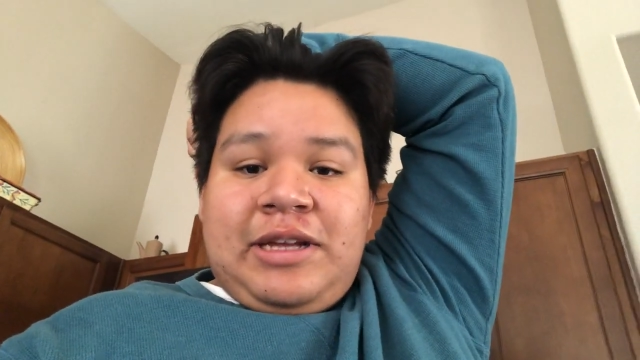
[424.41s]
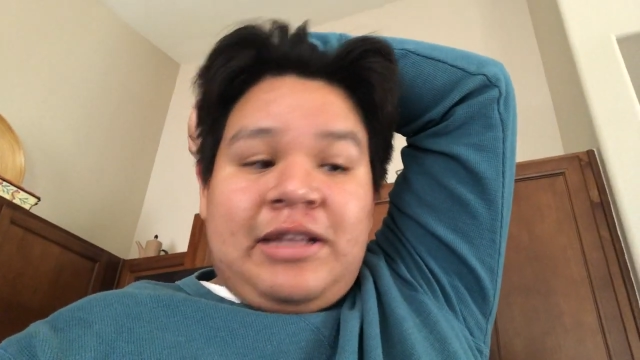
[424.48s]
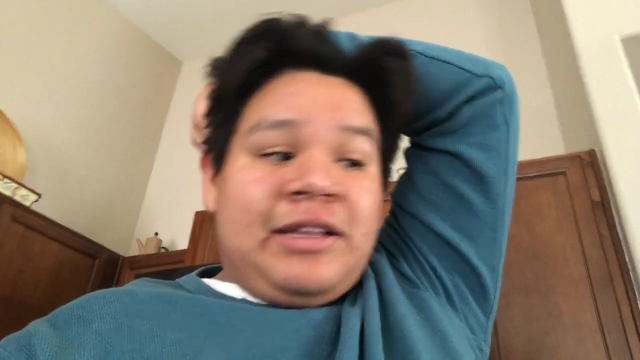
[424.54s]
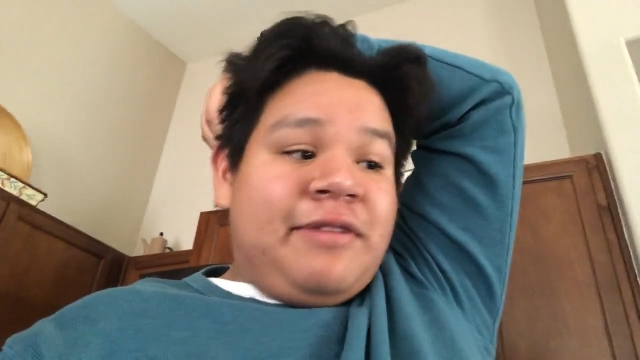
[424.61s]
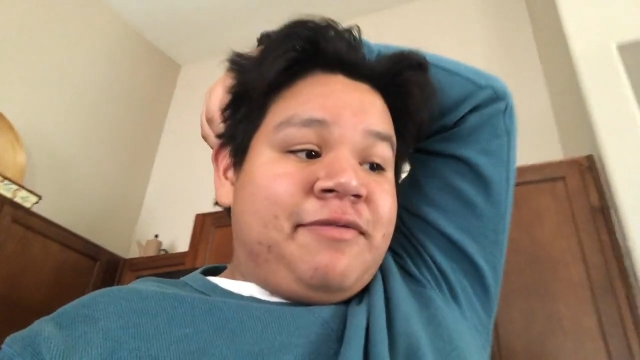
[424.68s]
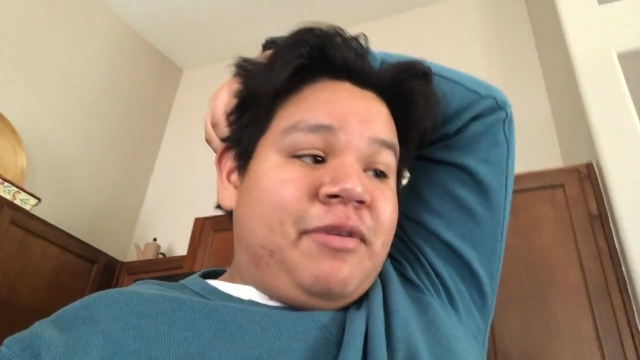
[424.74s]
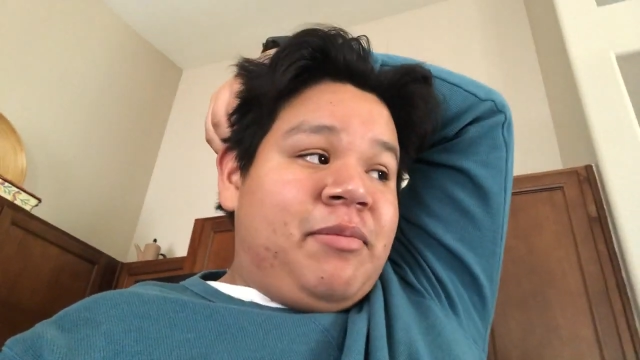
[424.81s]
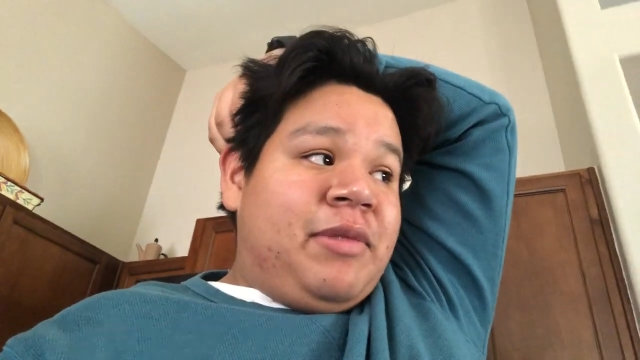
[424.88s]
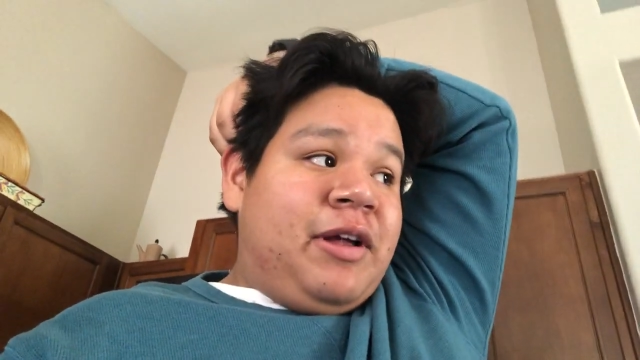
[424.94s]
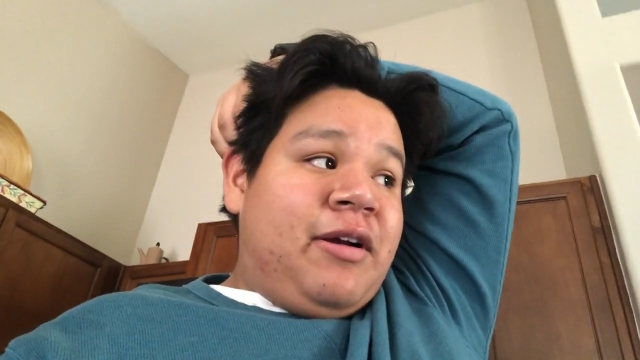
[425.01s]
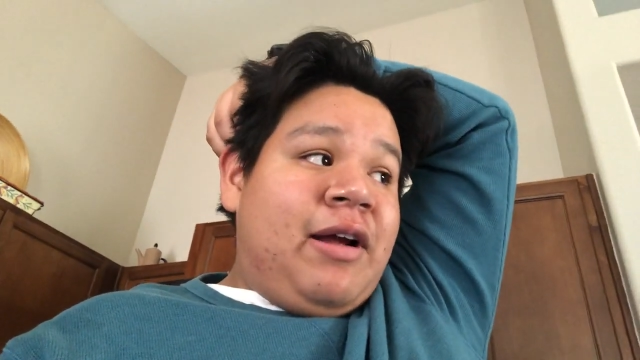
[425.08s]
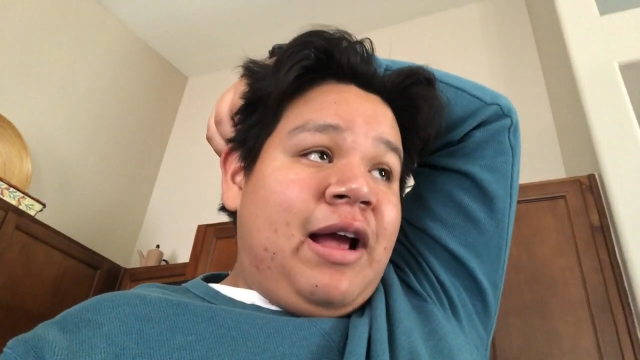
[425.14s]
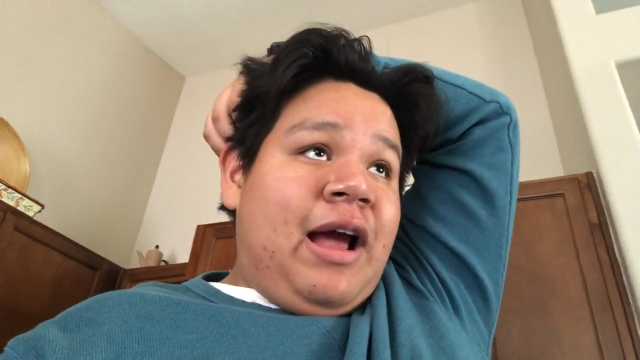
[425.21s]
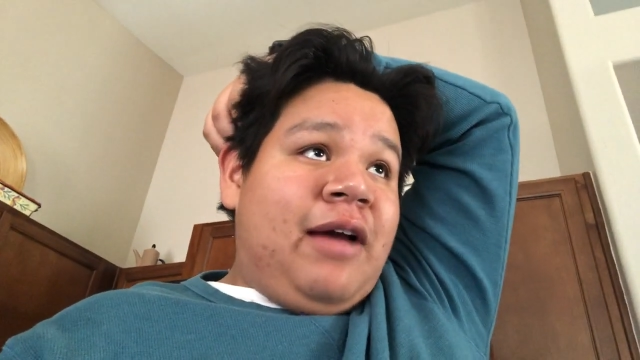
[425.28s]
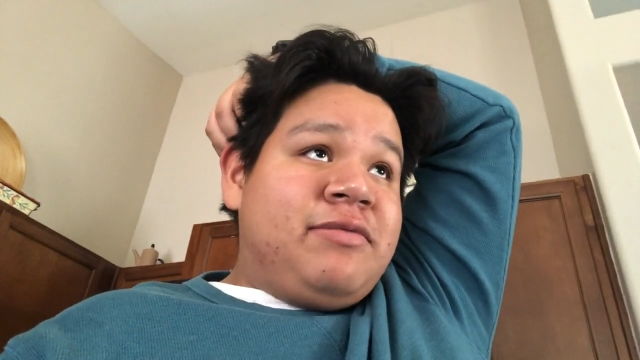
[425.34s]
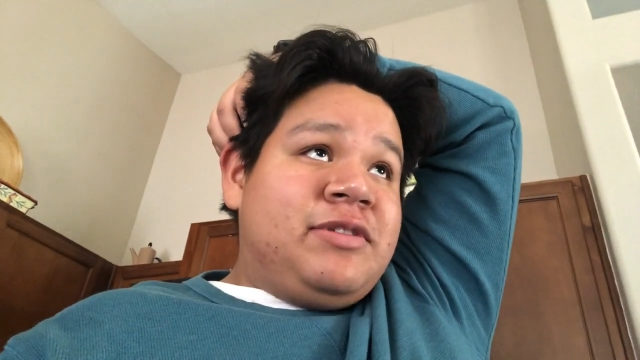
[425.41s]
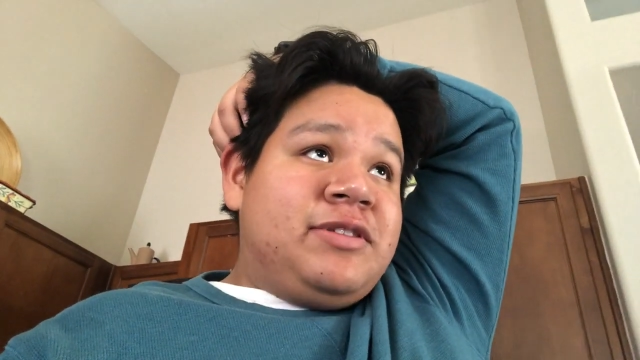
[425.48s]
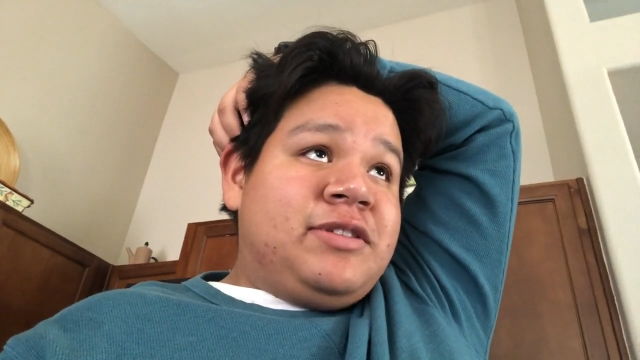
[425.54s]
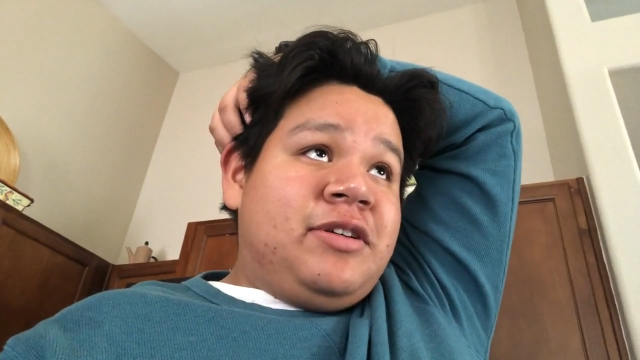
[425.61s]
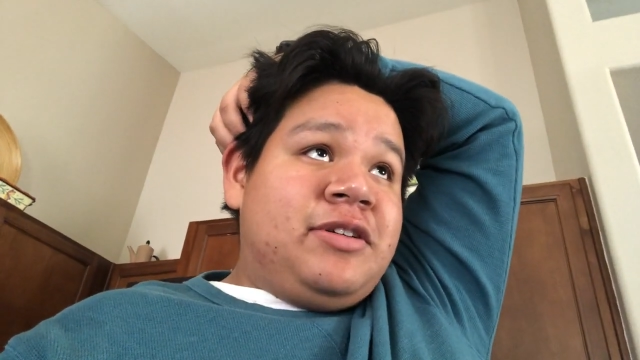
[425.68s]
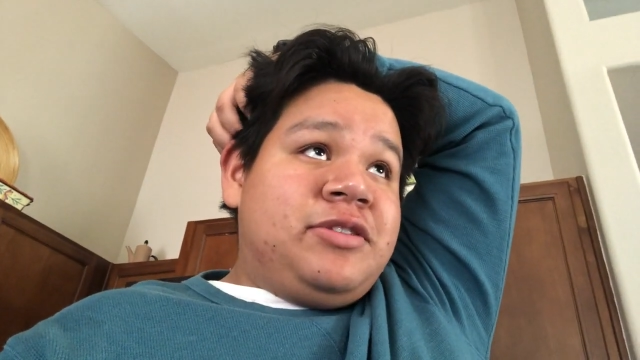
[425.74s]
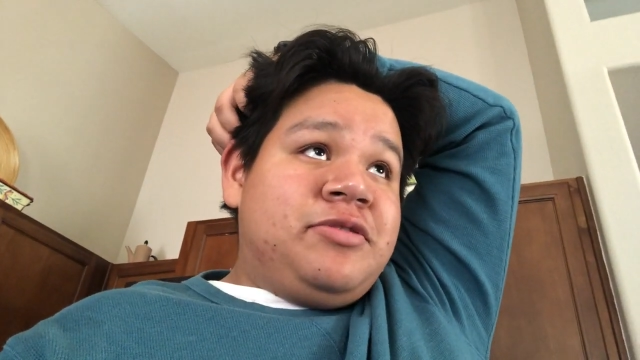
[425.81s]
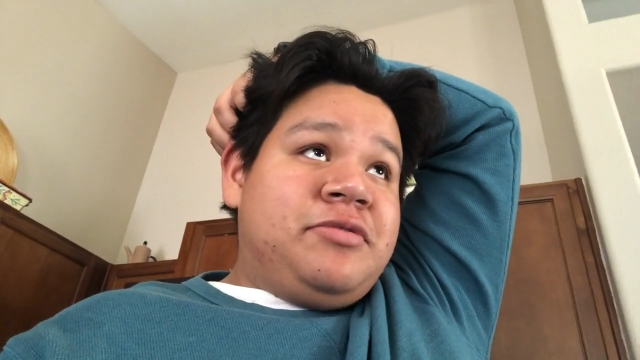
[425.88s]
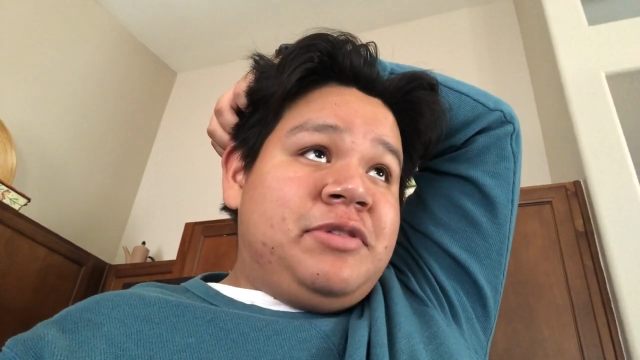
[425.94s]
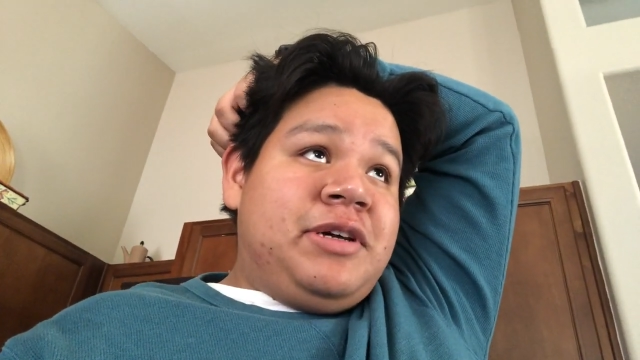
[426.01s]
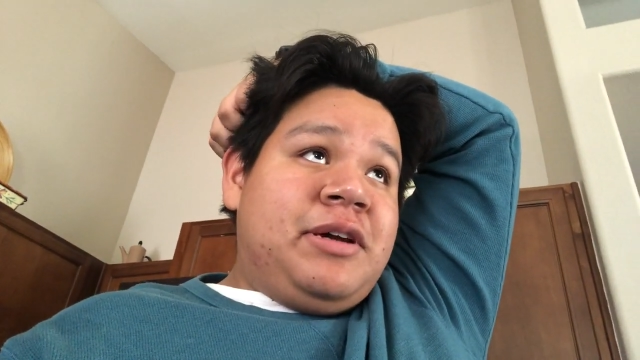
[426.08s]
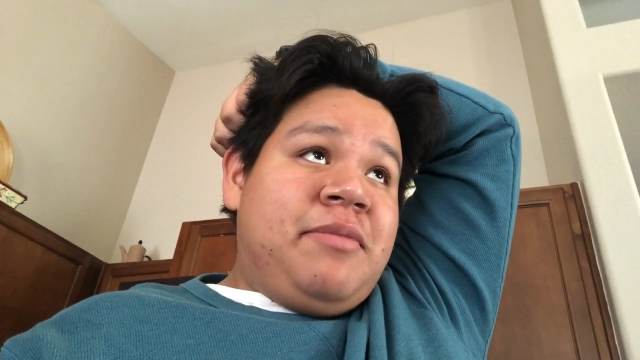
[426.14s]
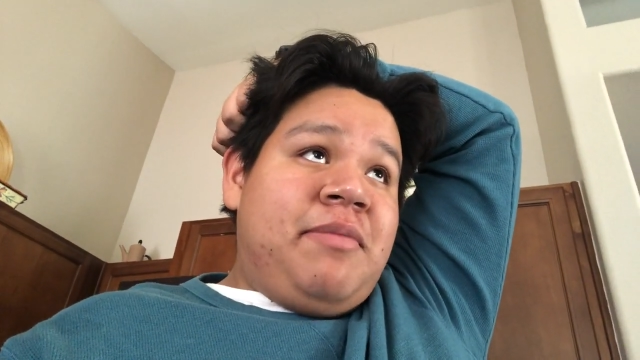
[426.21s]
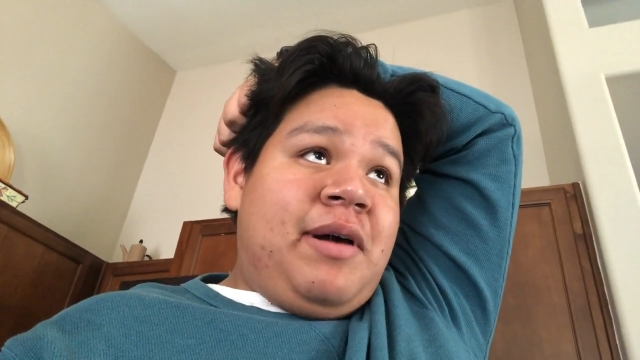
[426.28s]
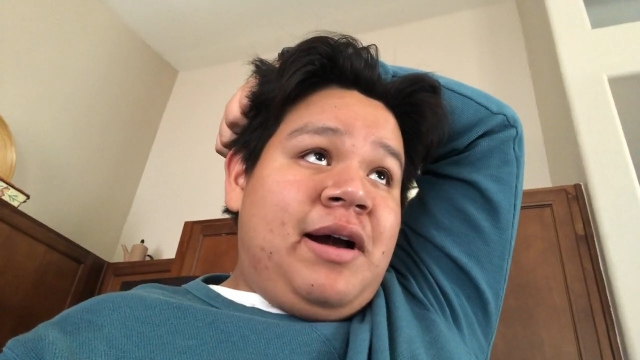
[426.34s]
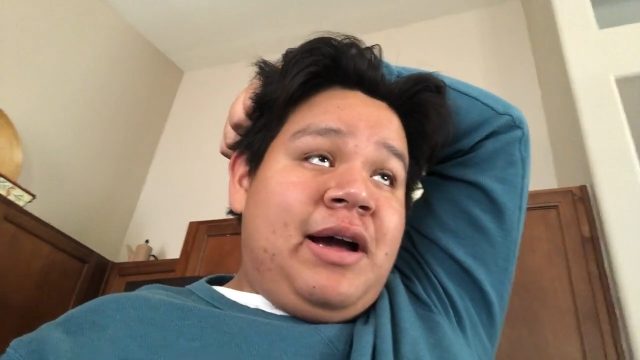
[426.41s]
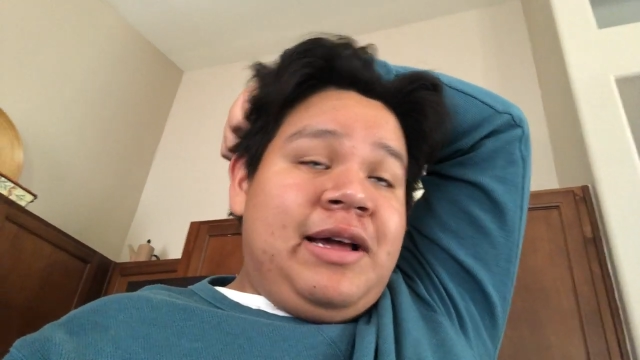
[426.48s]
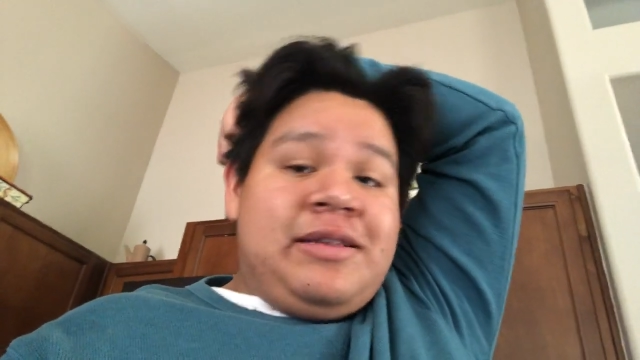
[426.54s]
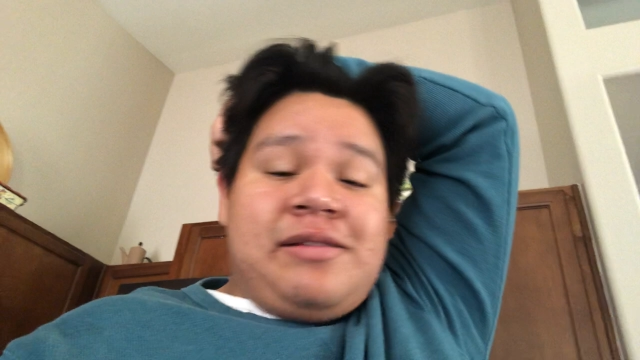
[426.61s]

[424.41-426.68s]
and then from there I have to start doing my